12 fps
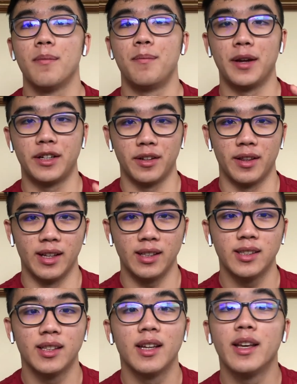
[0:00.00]
Picture
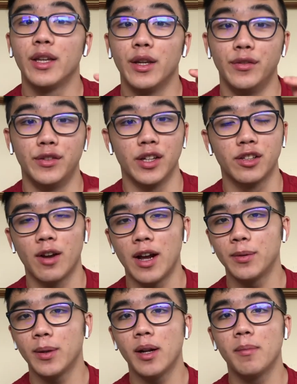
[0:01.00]
this. You've just
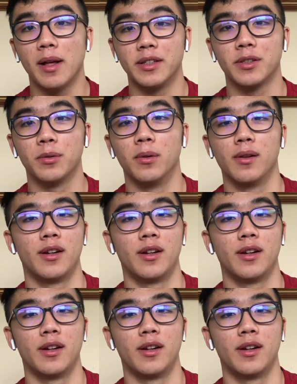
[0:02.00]
graduated med school